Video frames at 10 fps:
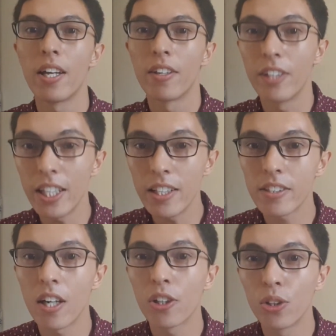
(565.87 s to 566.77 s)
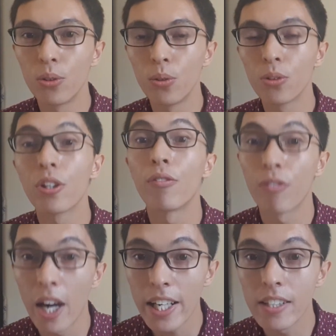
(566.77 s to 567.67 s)
These are called
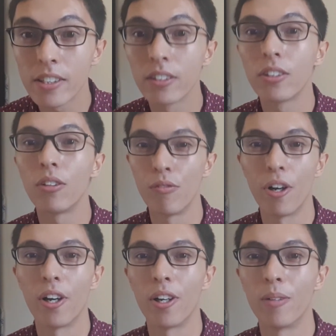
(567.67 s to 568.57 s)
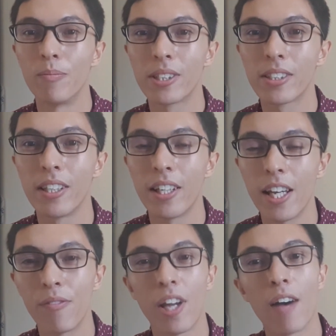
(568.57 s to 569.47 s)
phrasal verbs.
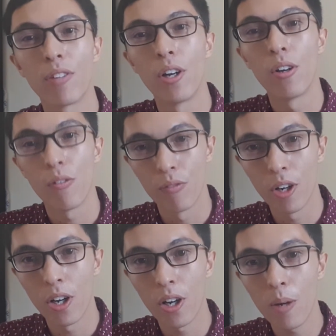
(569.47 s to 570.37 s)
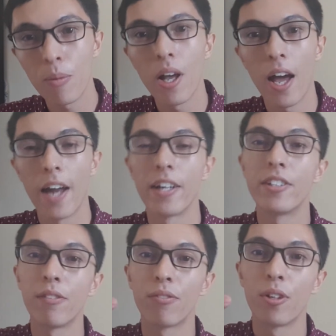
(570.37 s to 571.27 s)
If you have a verb and a
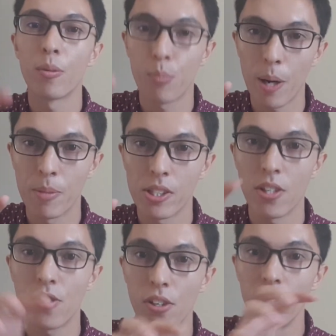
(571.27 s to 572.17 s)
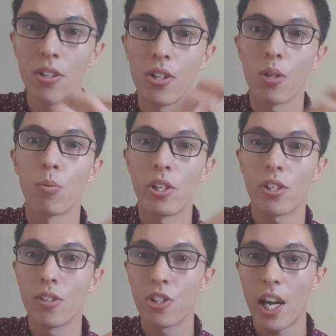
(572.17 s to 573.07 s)
different preposition which
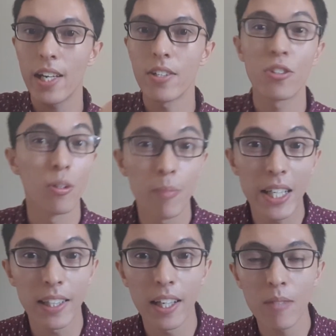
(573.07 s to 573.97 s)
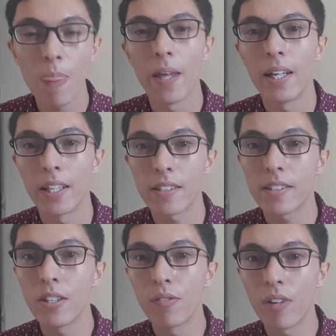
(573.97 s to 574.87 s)
can change the meaning, it
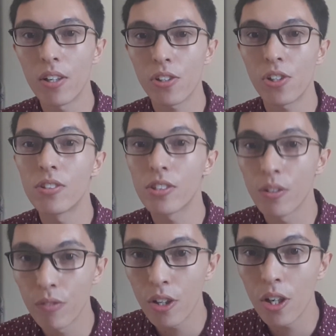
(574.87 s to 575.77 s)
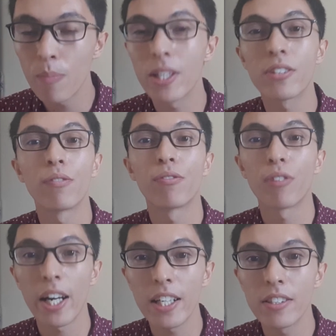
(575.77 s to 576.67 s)
still functions as a verb, it's a
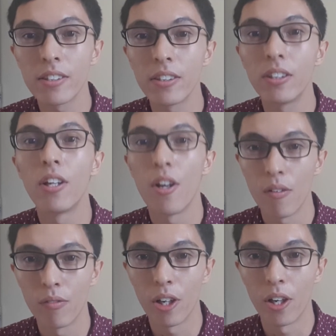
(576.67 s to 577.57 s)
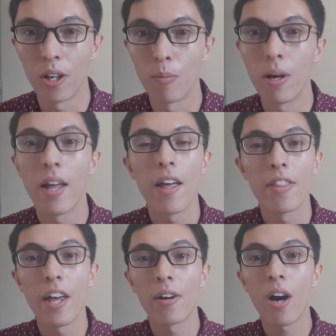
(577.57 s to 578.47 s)
phrasal verb.
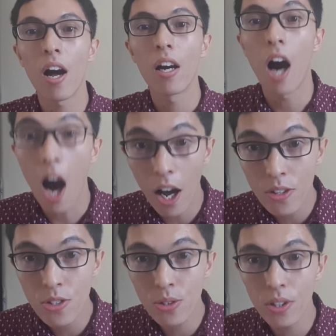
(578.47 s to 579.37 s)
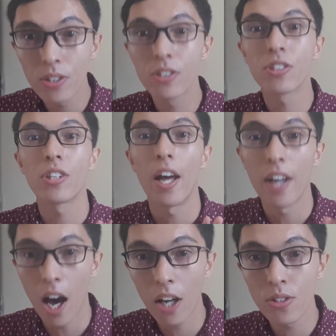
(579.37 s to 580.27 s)
There are hundreds and
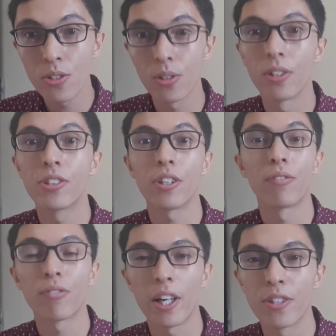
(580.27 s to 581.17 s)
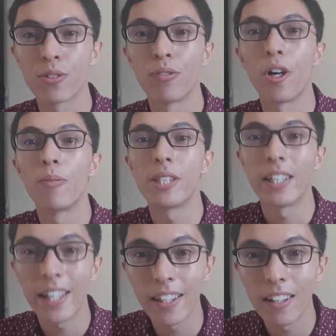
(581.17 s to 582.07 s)
hundreds of phrasal verbs in
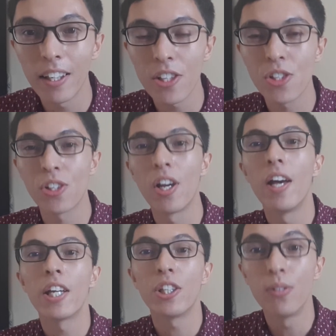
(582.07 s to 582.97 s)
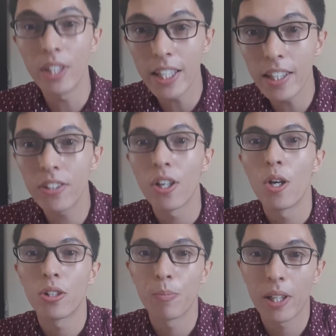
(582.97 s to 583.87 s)
English. You need
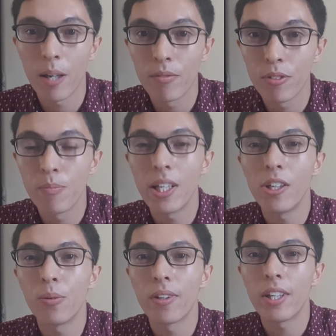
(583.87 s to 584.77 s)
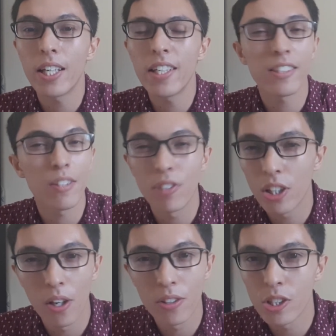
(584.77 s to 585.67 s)
to become familiar with these if you're
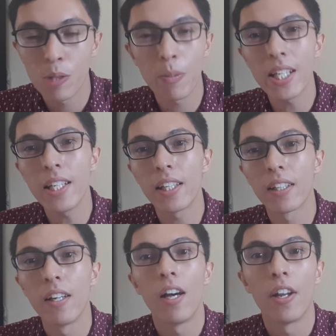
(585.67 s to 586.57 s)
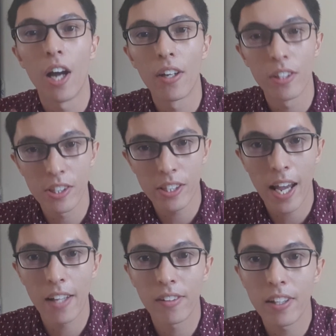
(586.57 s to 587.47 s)
going to speak and
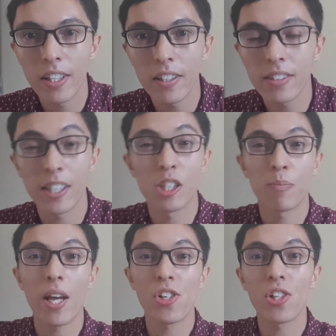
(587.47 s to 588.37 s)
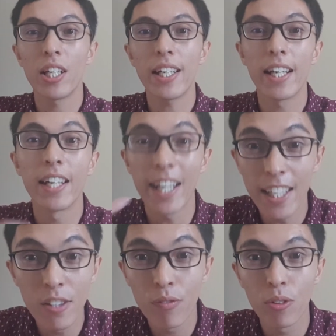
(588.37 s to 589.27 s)
understand things, especially in
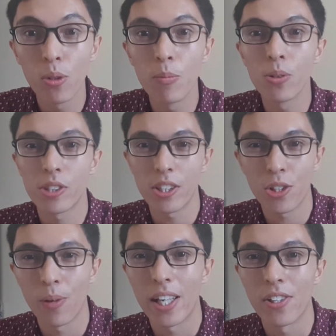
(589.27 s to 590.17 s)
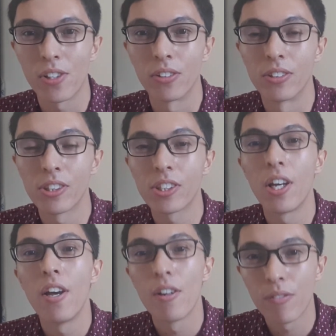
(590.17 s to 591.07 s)
informal situations.
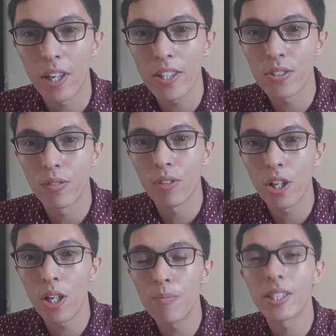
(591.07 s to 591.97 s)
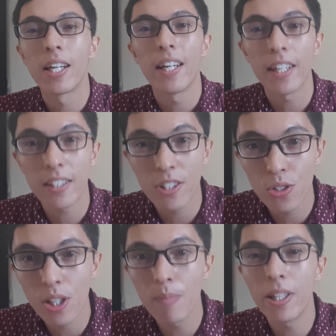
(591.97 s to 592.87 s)
Phrasal verbs,
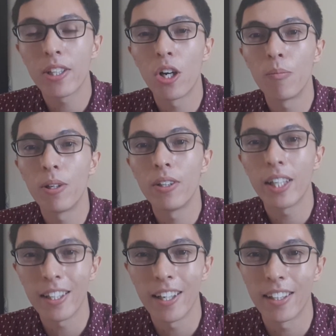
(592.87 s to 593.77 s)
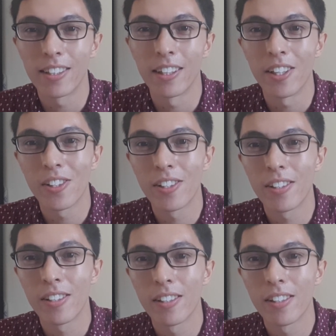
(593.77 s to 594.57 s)
extremely common in English.